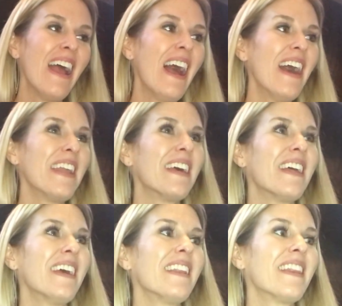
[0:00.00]
I had
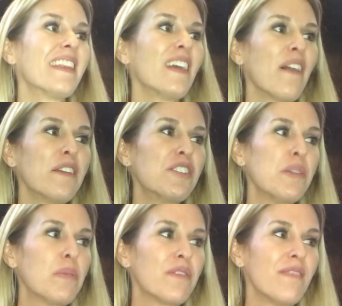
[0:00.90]
a
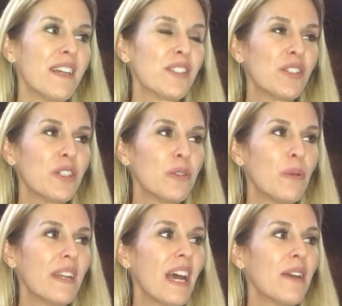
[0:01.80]
theology professor
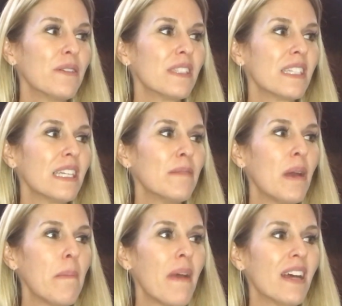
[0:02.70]
when I was getting
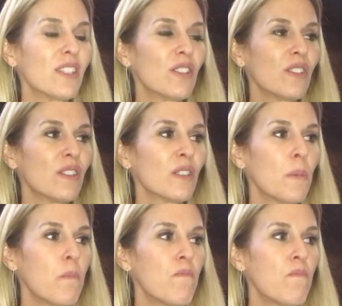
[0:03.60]
my master's